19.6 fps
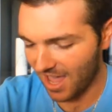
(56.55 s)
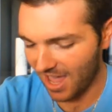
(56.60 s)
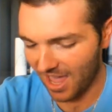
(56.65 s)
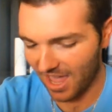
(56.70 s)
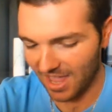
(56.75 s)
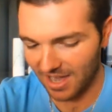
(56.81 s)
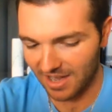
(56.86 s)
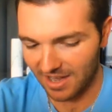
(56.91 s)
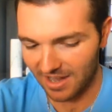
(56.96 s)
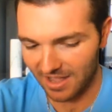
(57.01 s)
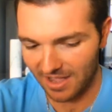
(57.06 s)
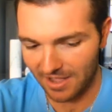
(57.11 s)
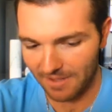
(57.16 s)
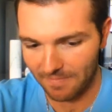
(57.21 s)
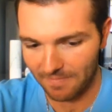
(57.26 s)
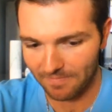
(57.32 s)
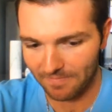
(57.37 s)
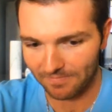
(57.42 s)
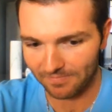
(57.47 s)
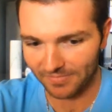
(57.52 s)

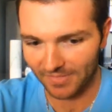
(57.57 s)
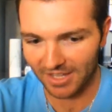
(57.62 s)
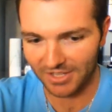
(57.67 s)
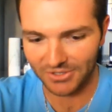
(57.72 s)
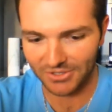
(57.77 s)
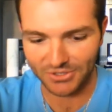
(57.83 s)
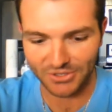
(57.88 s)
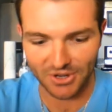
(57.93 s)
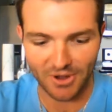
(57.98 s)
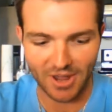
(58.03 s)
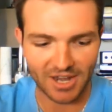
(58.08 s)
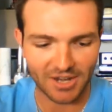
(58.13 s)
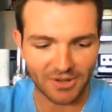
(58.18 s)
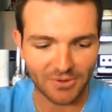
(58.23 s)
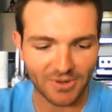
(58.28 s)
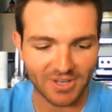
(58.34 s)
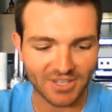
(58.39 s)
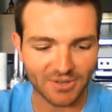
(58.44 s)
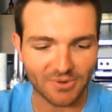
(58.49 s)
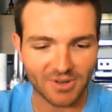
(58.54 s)
And so
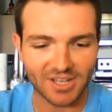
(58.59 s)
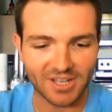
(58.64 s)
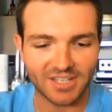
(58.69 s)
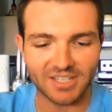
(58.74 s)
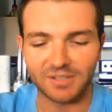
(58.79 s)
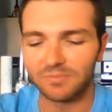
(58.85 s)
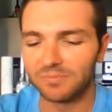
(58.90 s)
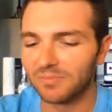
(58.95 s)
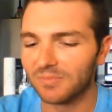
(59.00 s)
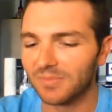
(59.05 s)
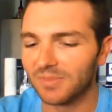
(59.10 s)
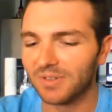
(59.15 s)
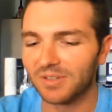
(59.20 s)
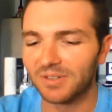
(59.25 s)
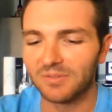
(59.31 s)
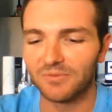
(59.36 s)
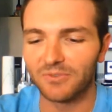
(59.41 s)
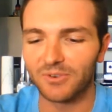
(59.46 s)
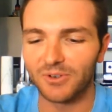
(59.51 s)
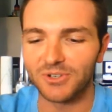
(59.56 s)
anyways, I wanted to
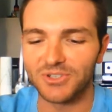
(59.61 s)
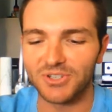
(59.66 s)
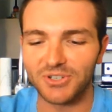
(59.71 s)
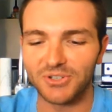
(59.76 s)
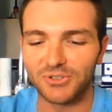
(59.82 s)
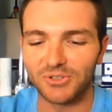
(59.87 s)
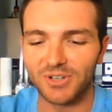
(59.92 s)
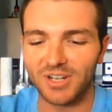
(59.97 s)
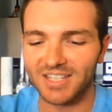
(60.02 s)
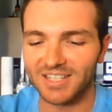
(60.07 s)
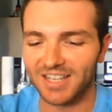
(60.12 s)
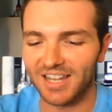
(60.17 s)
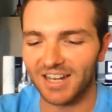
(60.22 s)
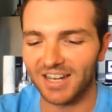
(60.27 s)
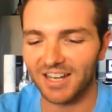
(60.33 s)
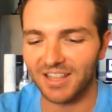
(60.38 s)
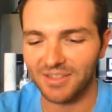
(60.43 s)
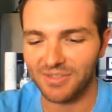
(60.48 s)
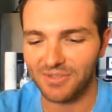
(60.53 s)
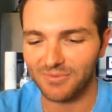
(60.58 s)
first address
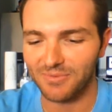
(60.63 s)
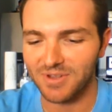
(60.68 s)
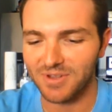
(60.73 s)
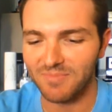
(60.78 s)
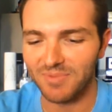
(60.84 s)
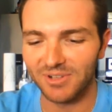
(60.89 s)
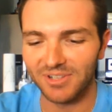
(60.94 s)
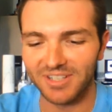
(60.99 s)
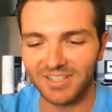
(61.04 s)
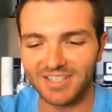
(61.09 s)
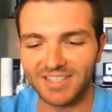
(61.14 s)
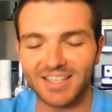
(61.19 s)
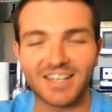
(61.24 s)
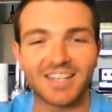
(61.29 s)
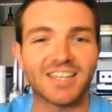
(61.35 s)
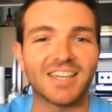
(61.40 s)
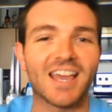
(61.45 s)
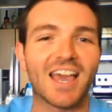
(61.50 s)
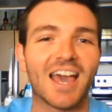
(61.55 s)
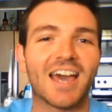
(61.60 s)
kind of the three bullets
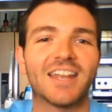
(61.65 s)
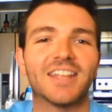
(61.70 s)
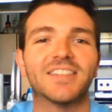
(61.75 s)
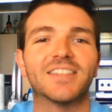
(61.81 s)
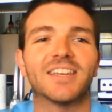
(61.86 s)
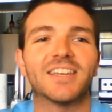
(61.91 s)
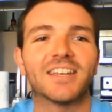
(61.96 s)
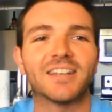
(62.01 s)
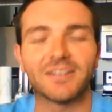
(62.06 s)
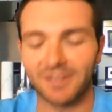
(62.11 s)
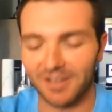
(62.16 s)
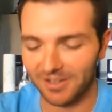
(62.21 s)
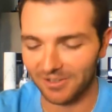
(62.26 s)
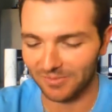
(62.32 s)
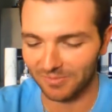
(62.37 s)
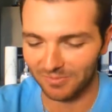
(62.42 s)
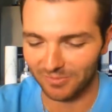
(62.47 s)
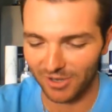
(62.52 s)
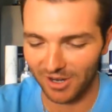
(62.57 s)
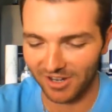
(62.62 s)
that he had, and then
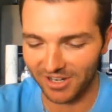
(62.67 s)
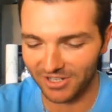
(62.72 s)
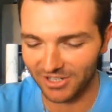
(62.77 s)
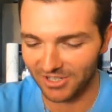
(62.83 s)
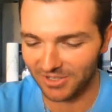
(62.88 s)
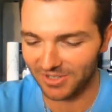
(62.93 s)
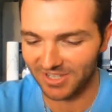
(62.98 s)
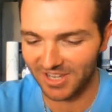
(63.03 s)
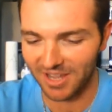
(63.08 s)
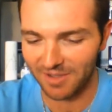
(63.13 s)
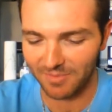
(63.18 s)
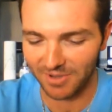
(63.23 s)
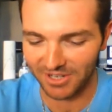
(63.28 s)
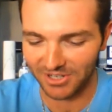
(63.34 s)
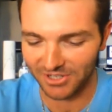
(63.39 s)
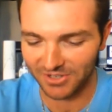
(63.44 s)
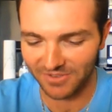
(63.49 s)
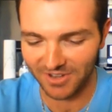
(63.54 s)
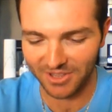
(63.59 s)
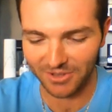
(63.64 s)
I'll probably just say a
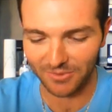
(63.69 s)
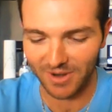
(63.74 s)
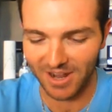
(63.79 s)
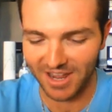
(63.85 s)
bunch of other